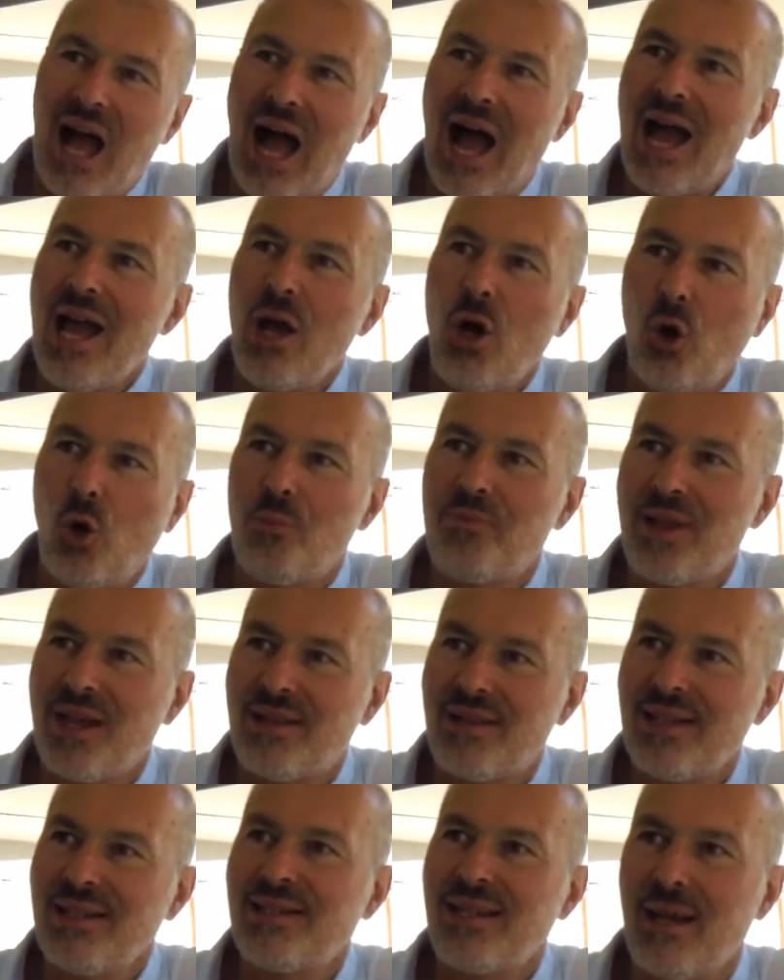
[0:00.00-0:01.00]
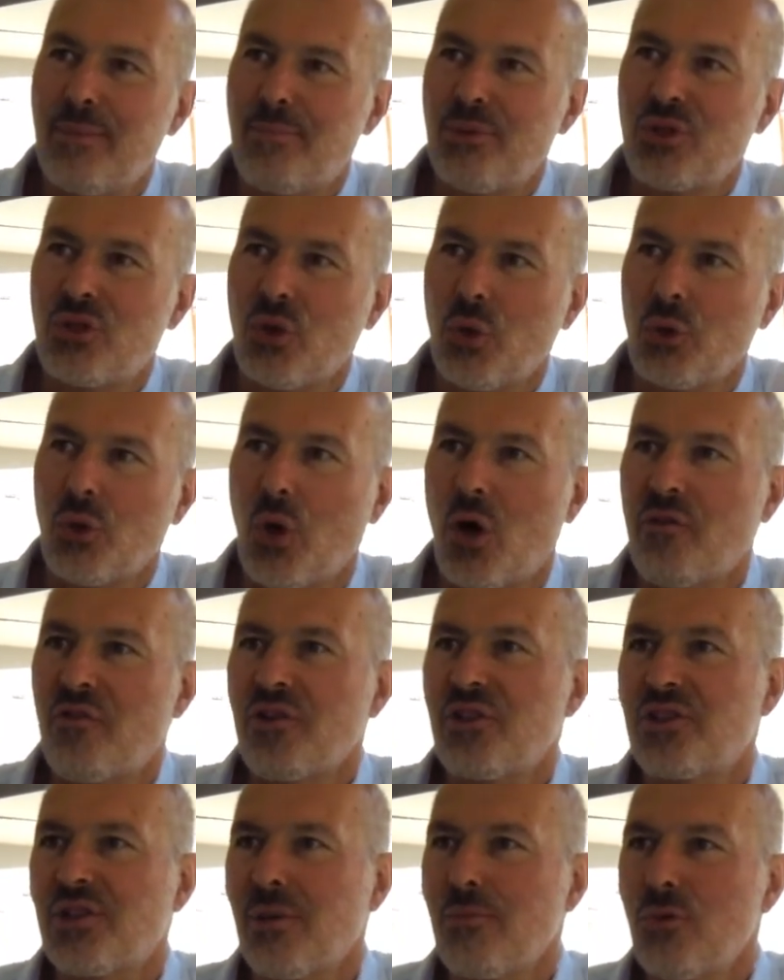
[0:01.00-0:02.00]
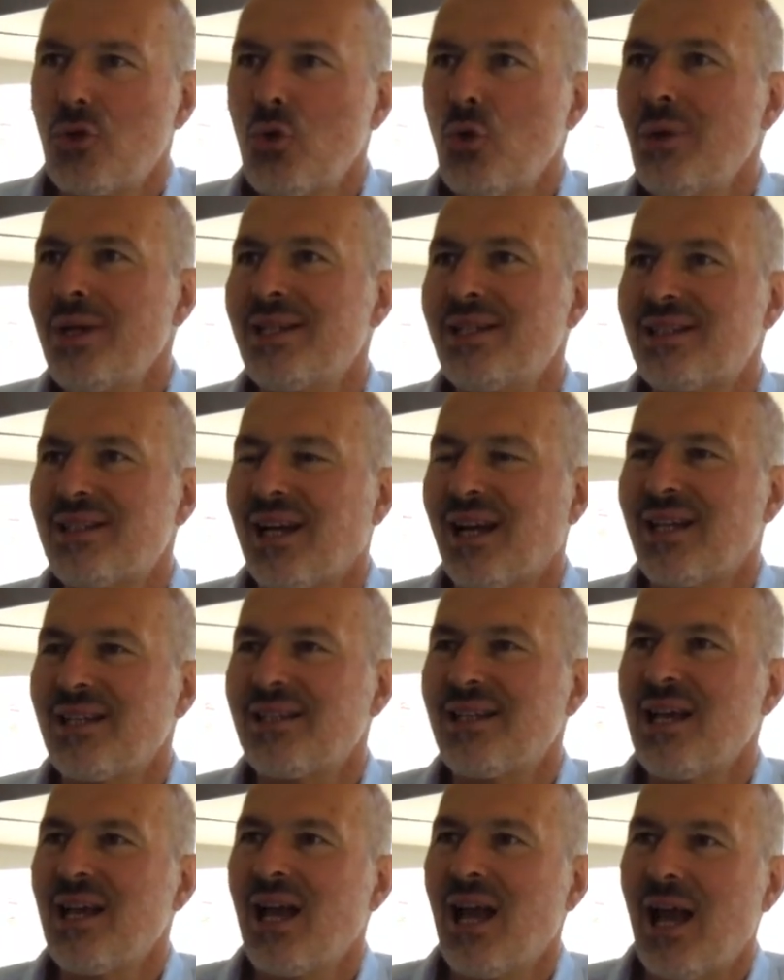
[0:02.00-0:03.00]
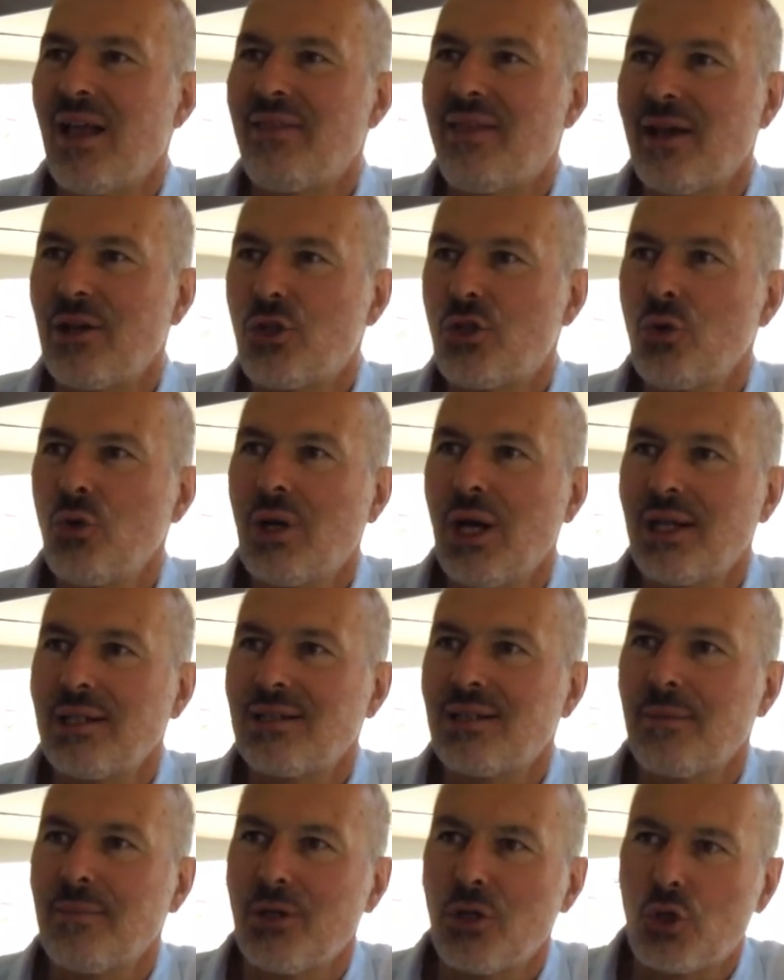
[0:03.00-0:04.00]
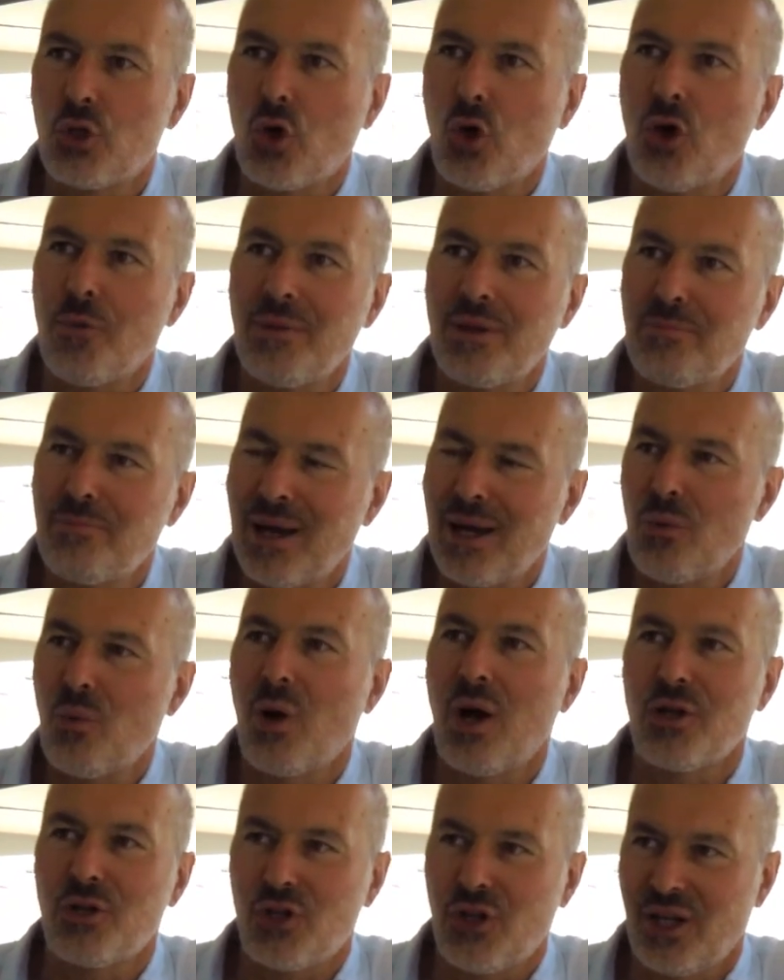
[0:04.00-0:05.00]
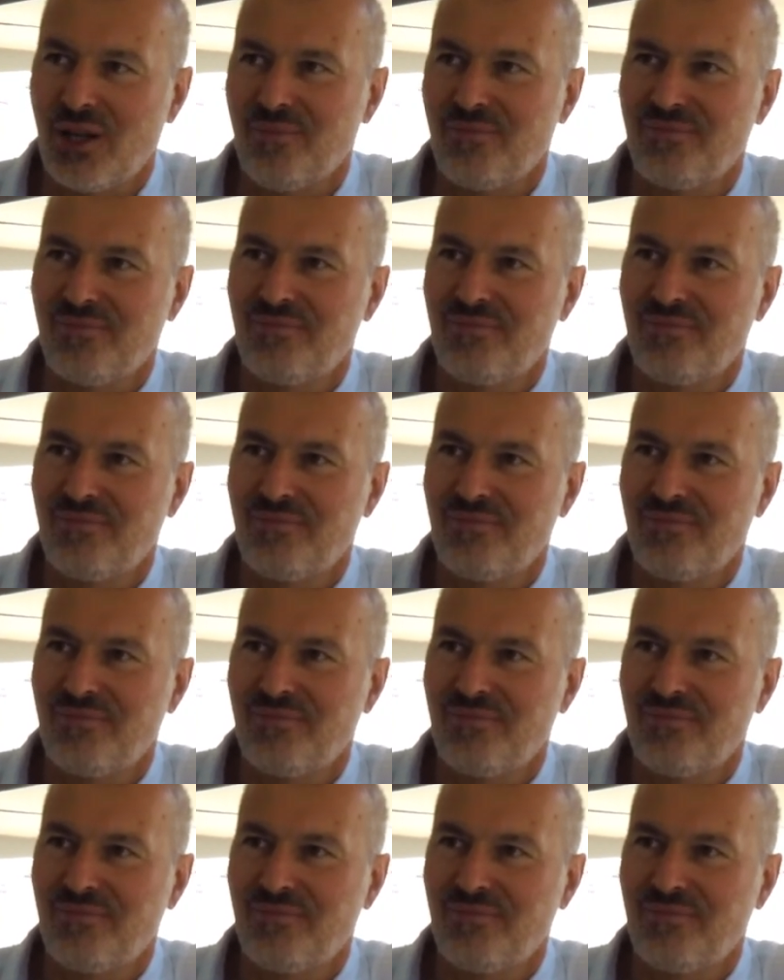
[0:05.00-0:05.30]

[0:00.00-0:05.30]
I hope that this episode offered some new insights and that you got some enjoyment by watching.